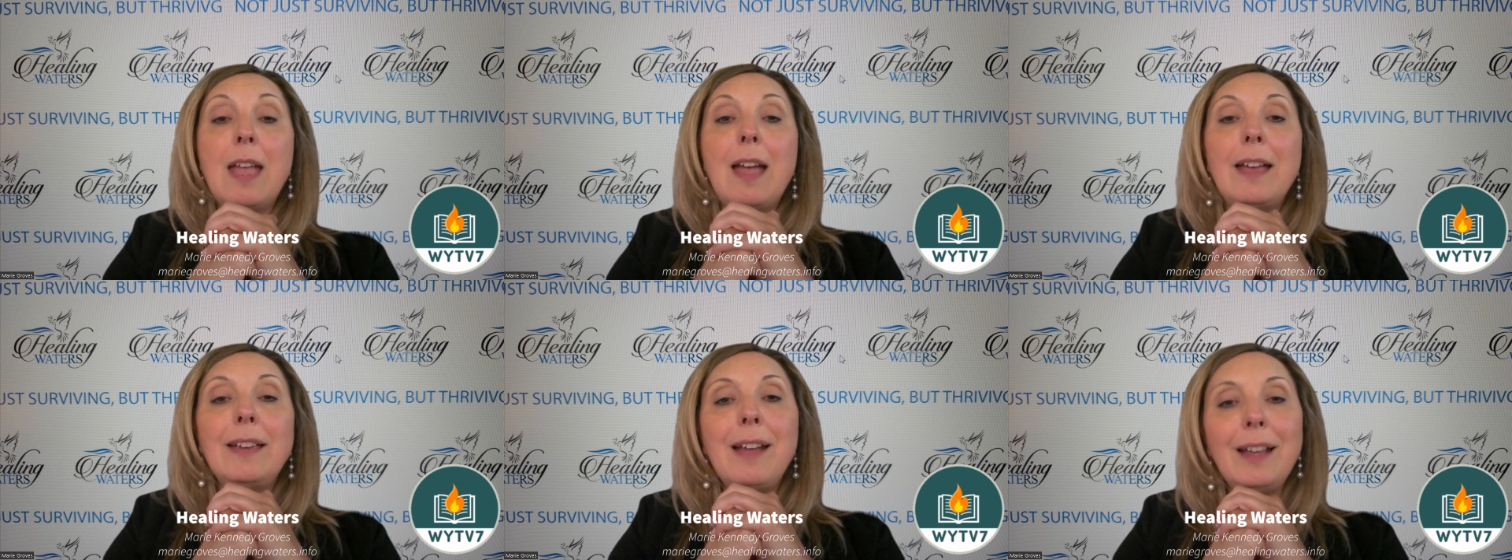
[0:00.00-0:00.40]

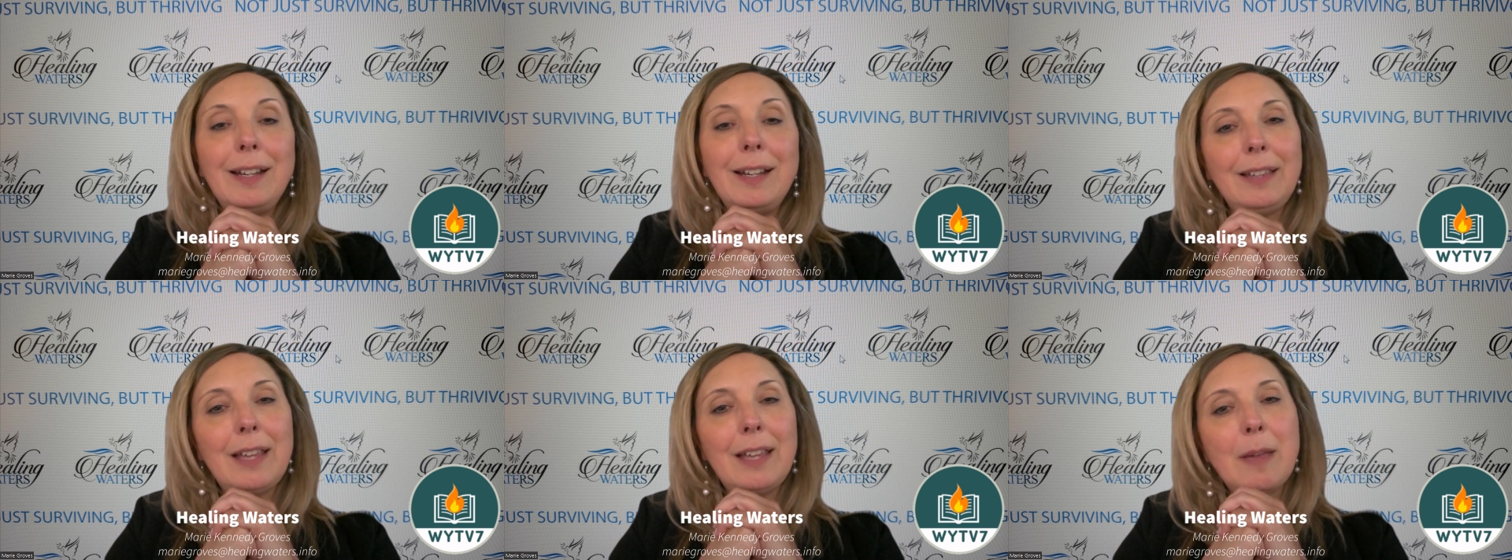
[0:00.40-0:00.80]
I kind
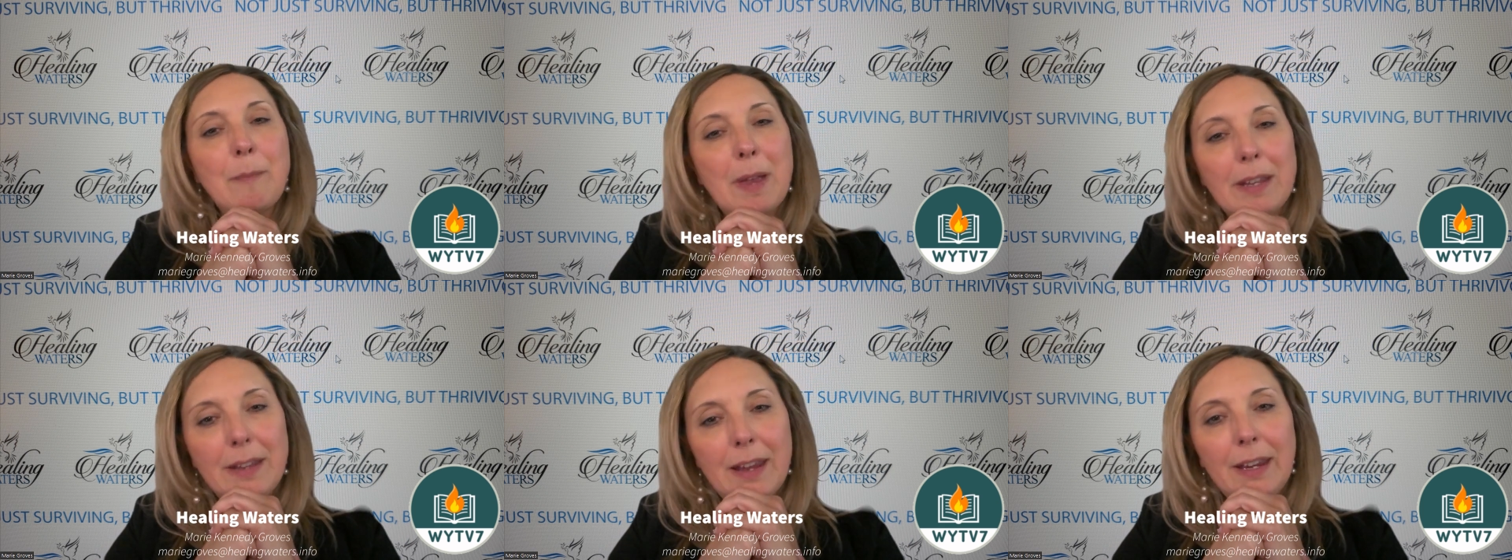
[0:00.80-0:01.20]
of let
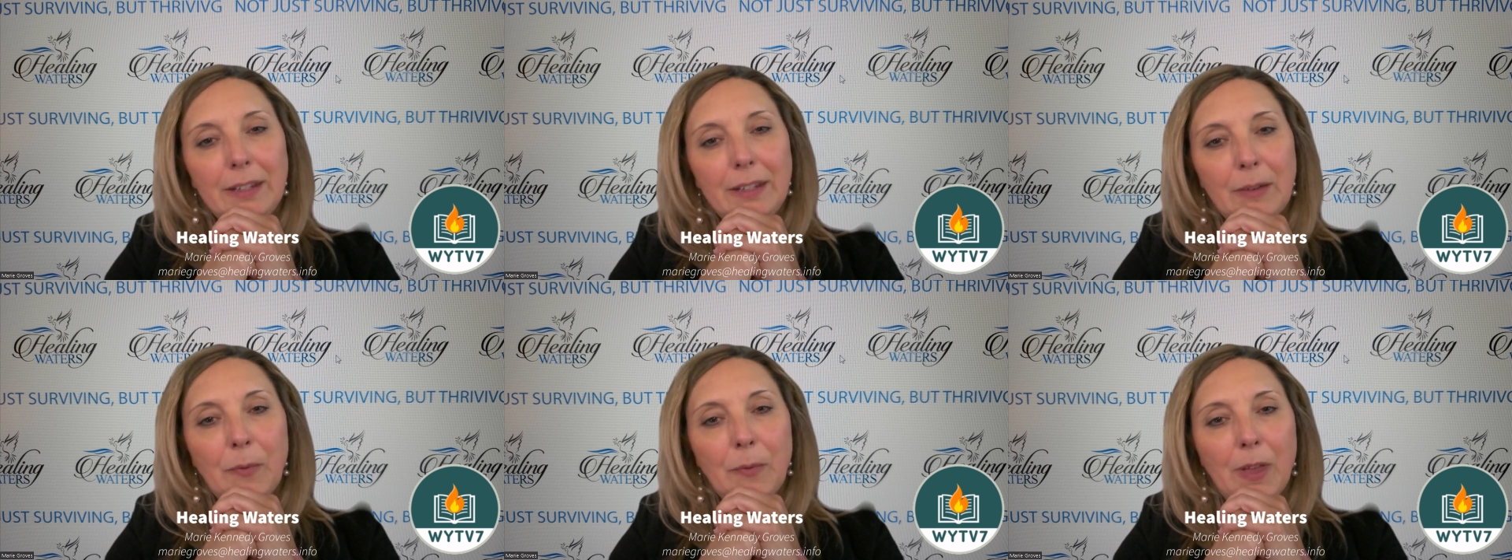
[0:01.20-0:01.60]
my
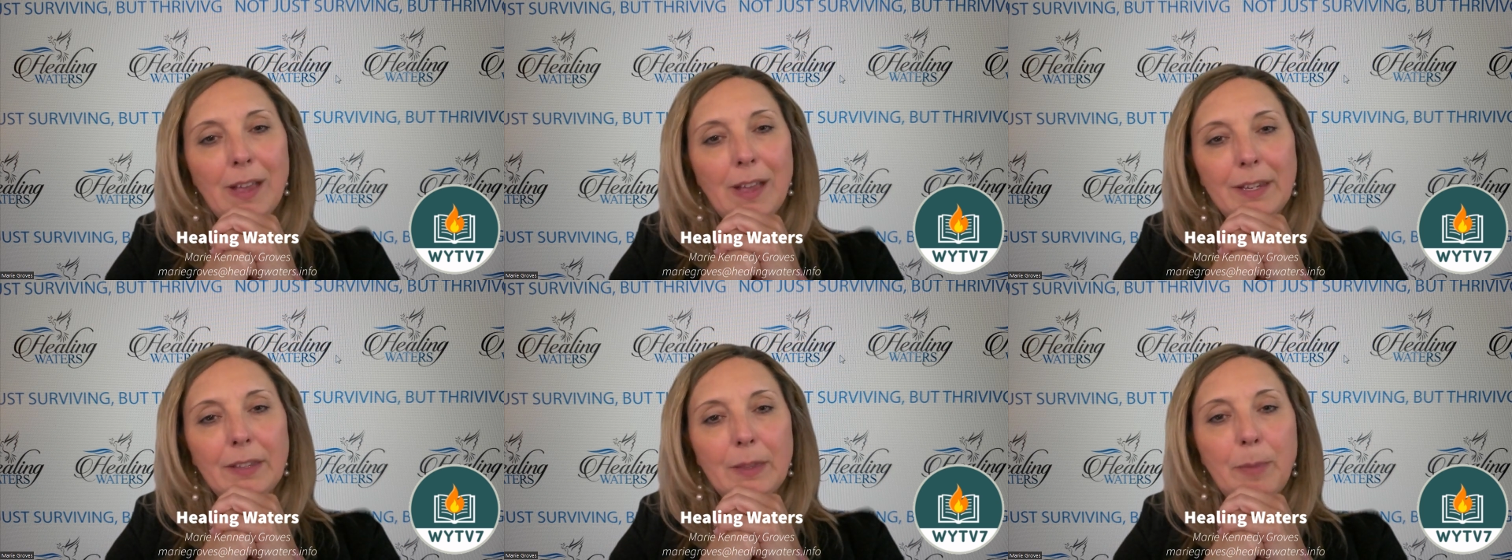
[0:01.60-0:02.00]
negative
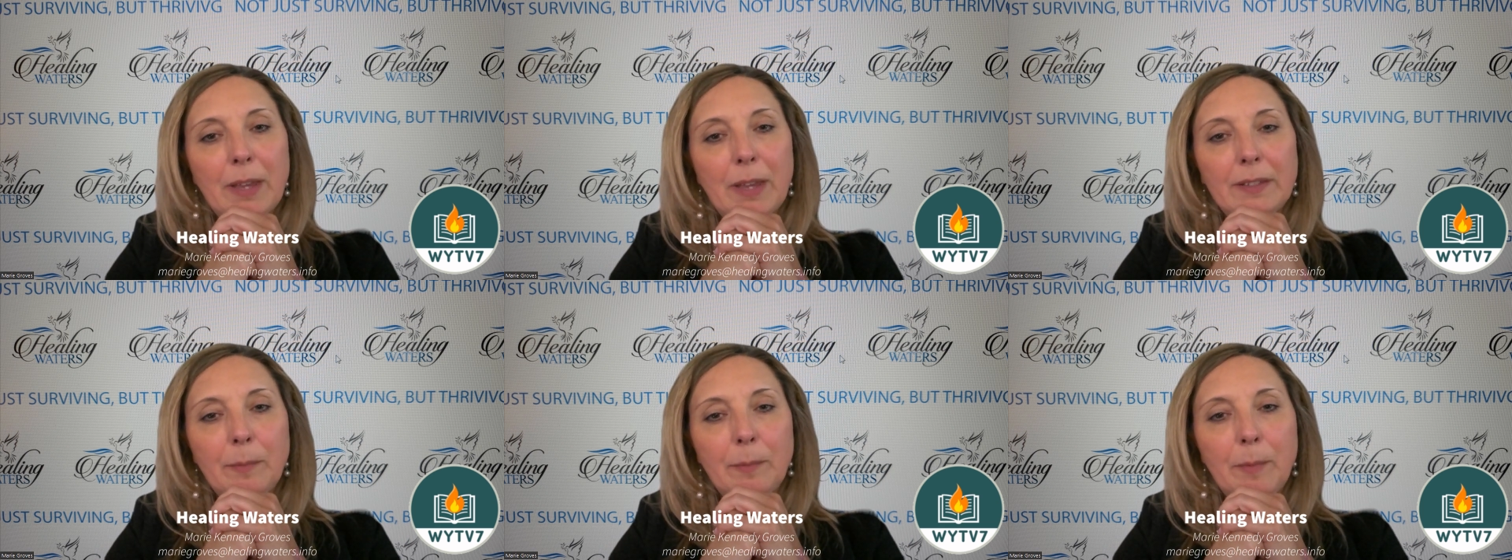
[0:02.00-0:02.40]
thoughts get the
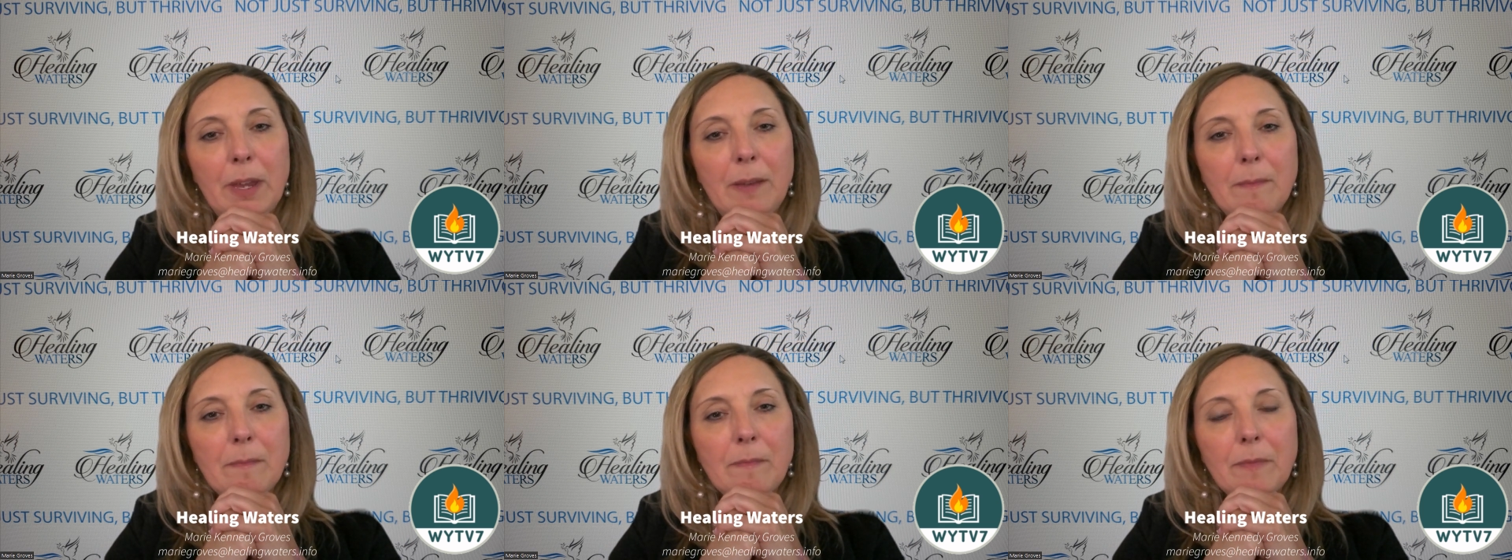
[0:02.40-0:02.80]
best of me.